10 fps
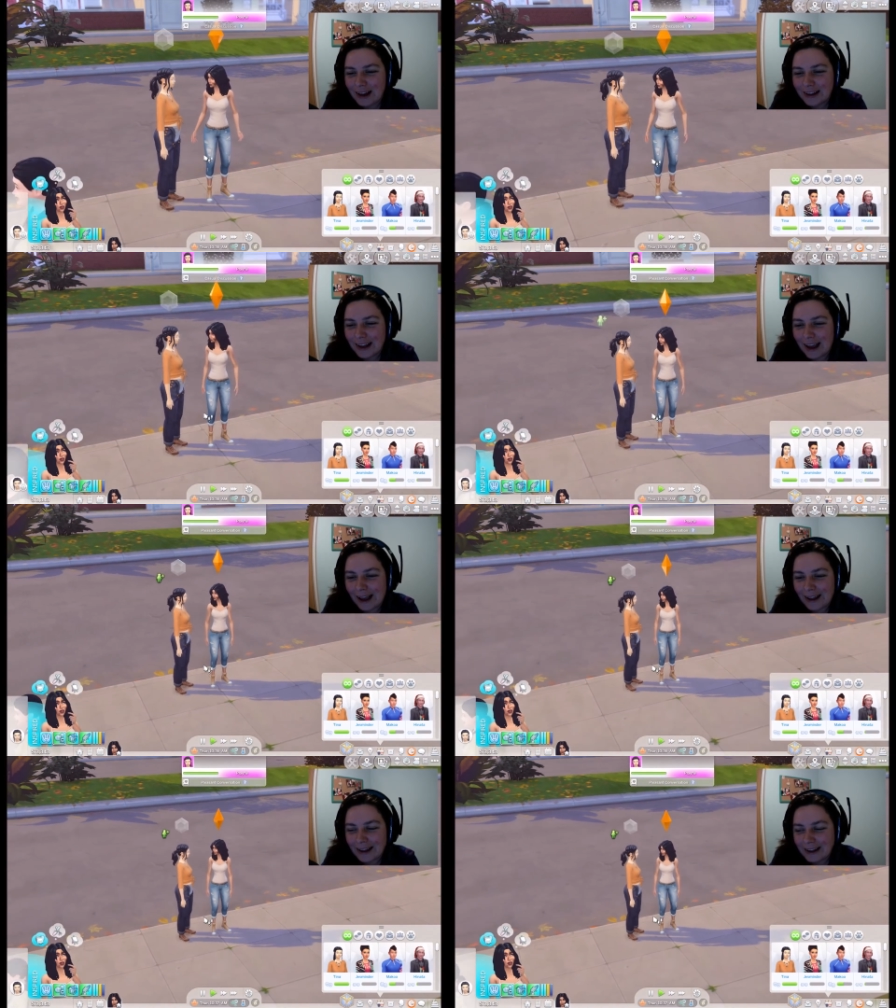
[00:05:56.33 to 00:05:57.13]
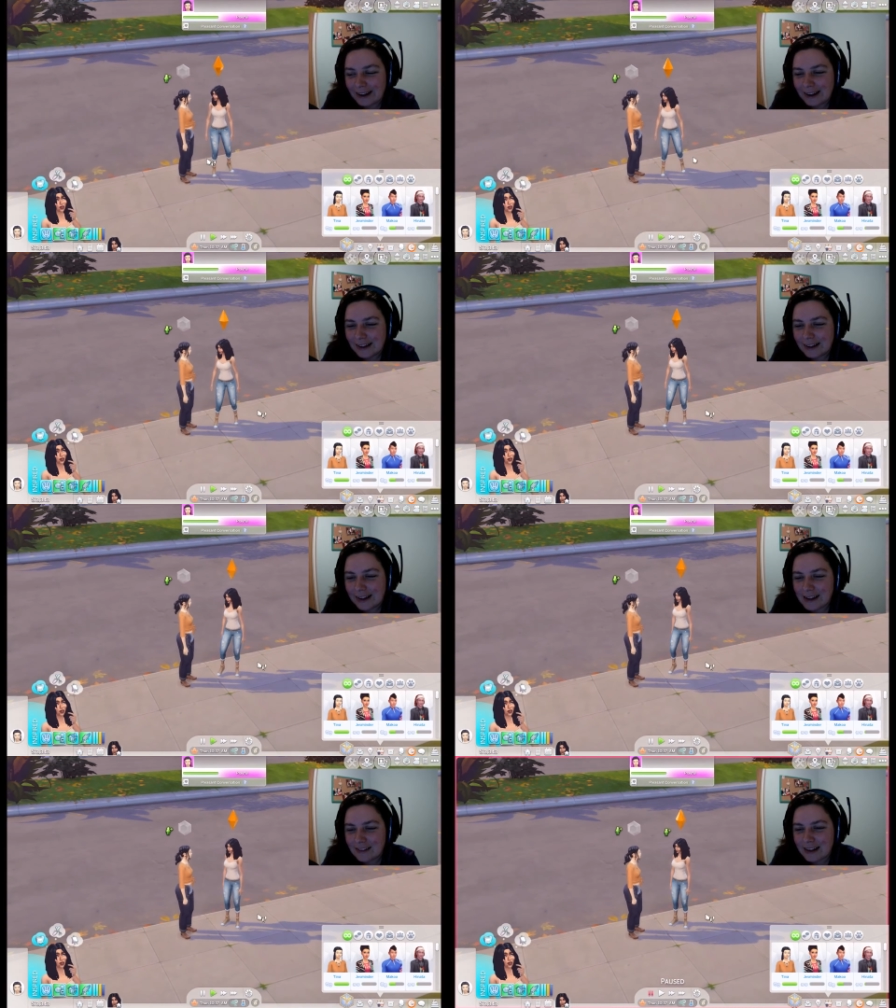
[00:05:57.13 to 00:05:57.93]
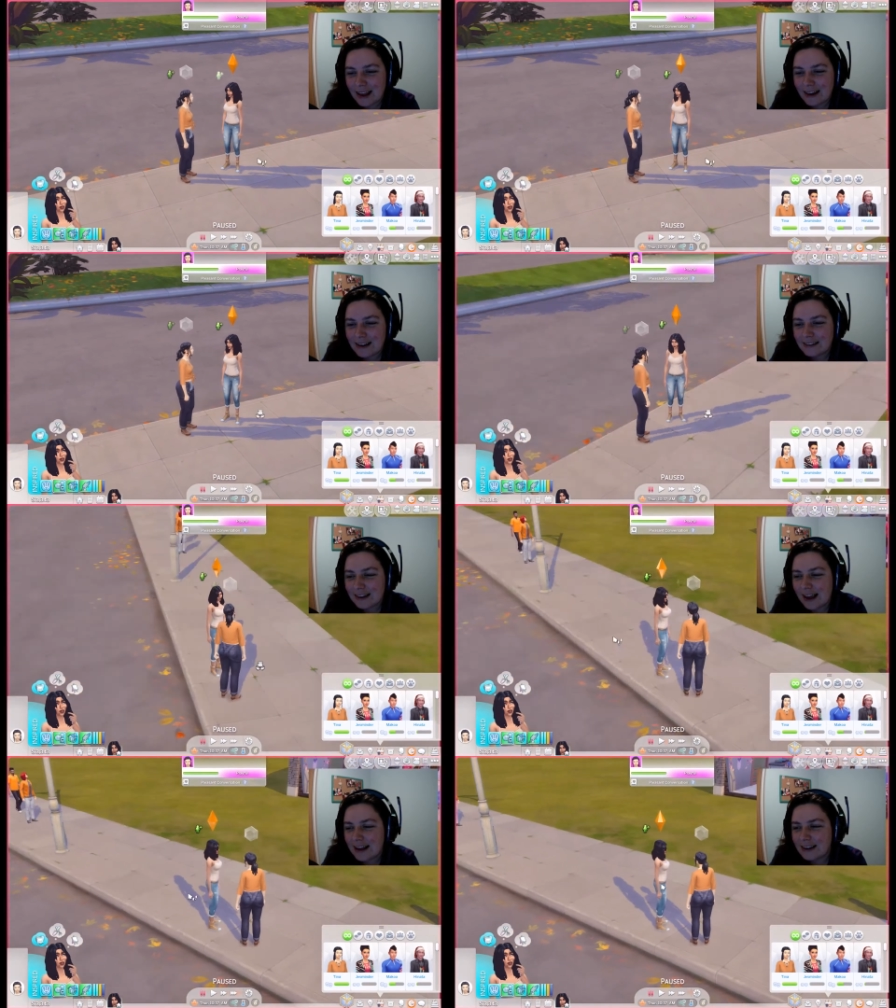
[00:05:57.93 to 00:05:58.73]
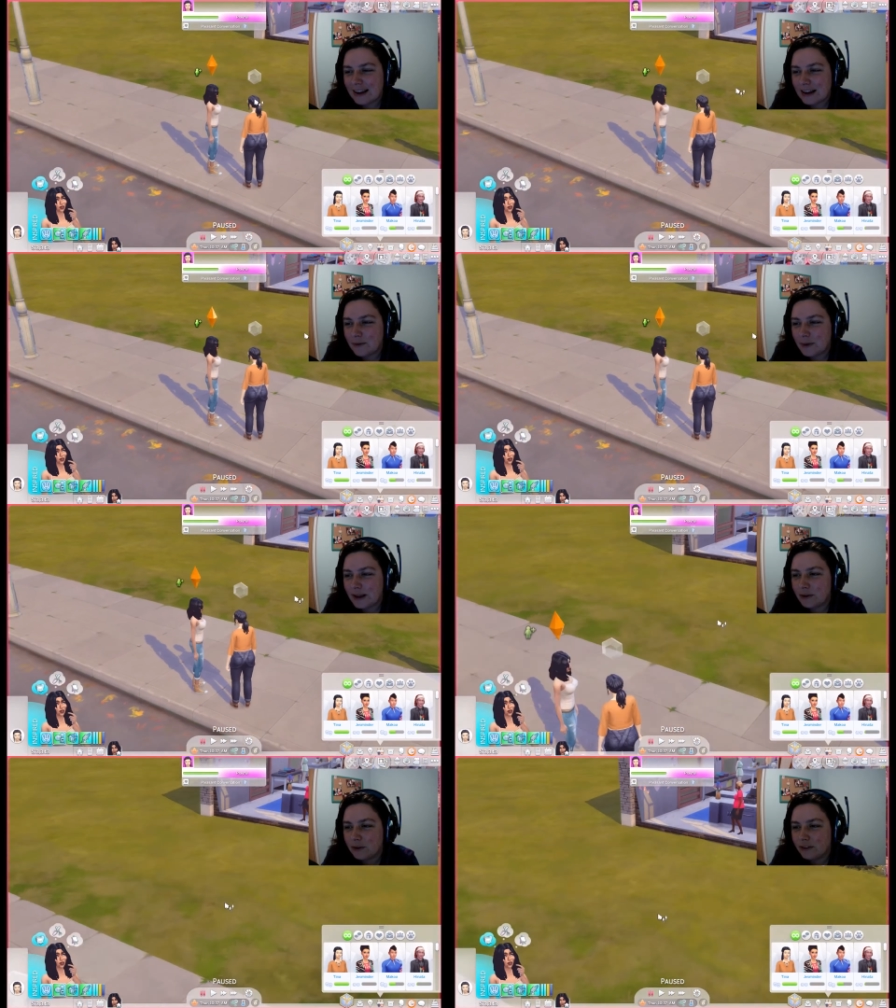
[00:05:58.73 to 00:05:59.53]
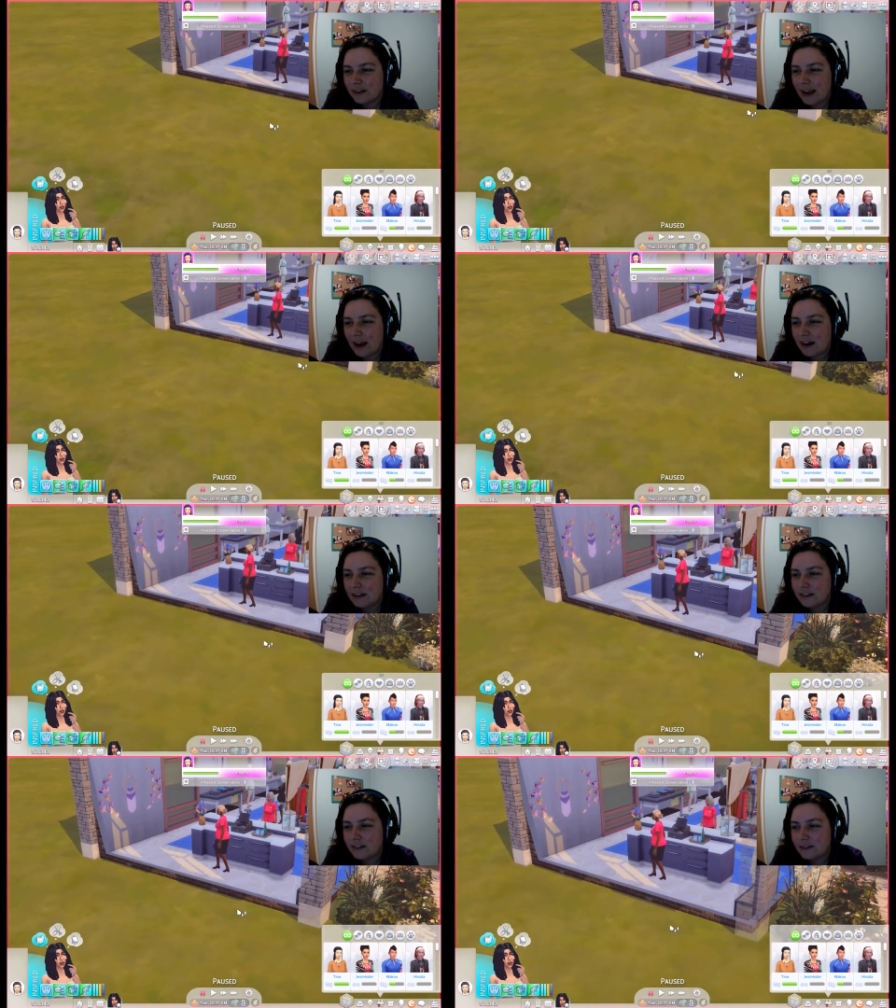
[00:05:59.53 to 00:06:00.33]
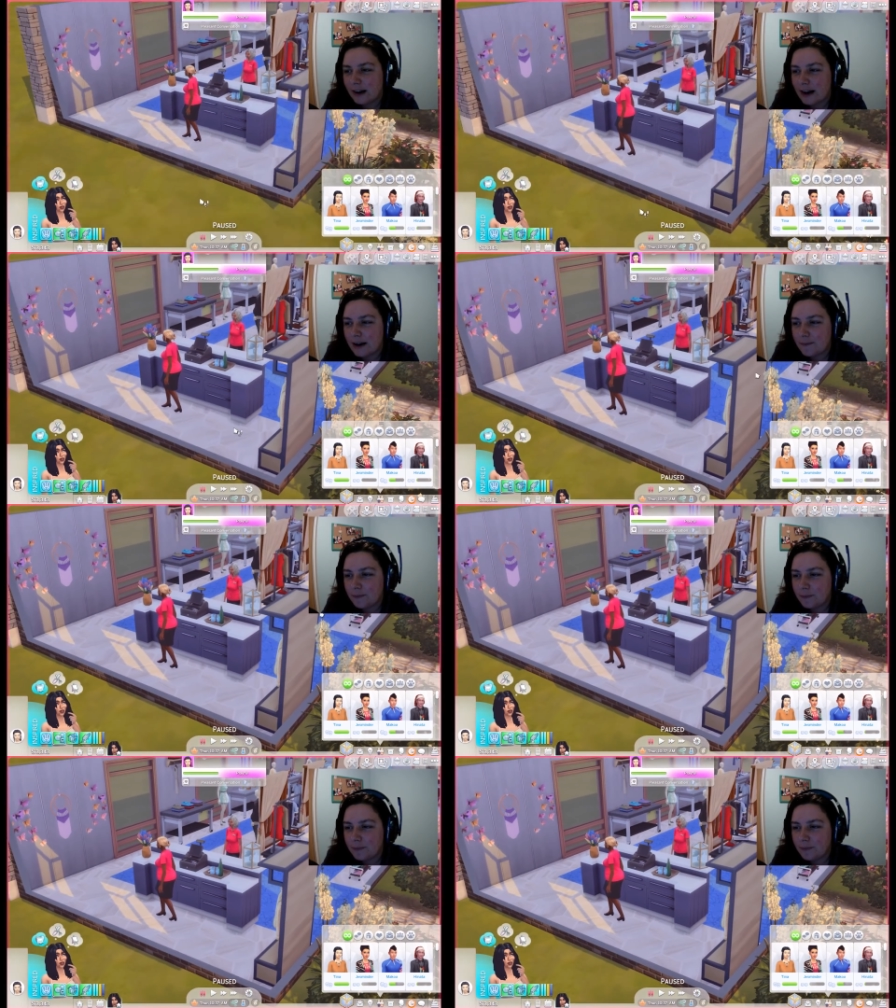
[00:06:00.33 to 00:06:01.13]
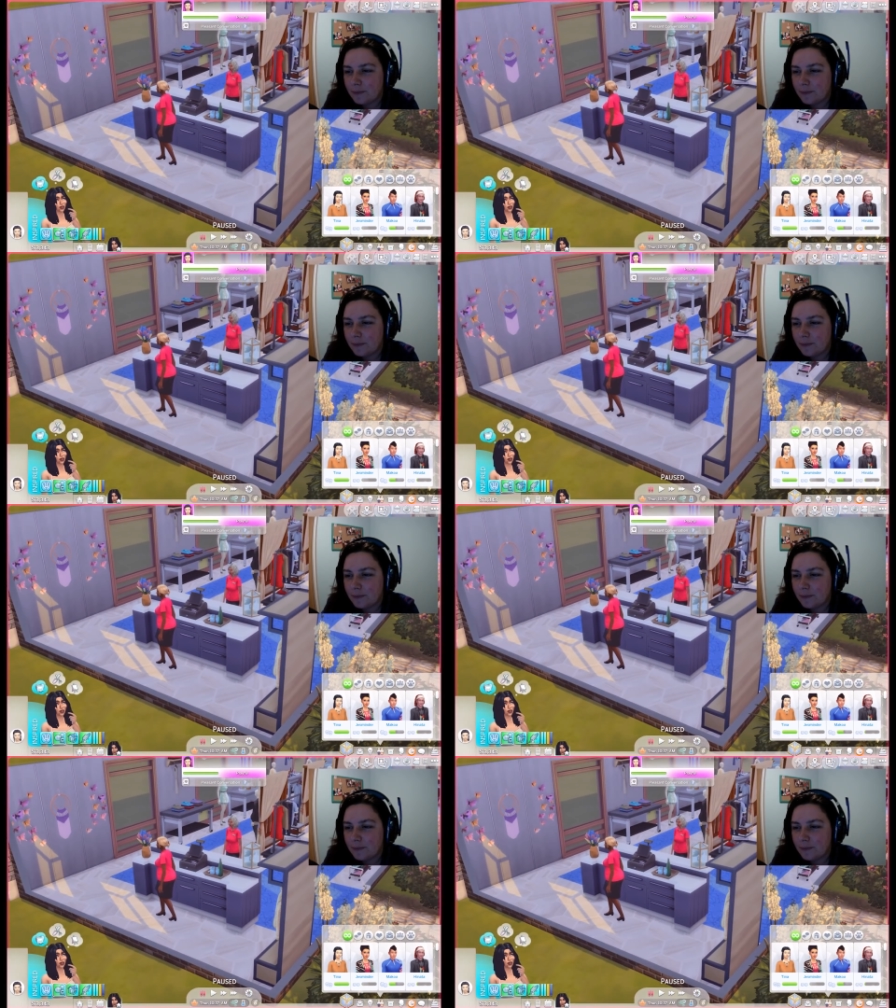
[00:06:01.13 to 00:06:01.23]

Okay, let's get her to head in. We can also get her to um,